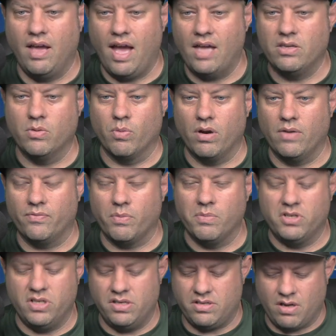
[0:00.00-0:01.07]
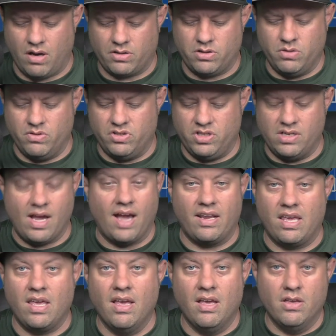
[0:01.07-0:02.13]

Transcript: and you run it from the GSOC to the G90.